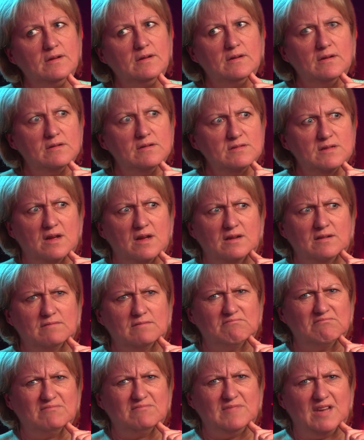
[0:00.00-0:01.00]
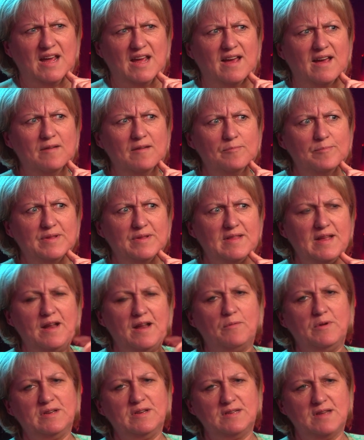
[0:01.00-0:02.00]
I was like, yeah, but then
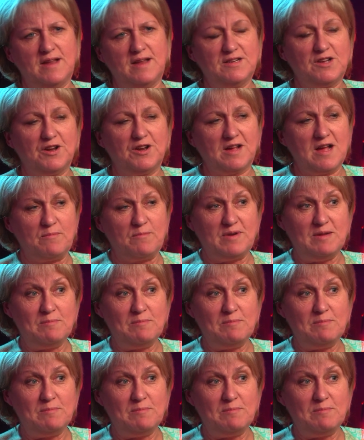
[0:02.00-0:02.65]
I had to go to company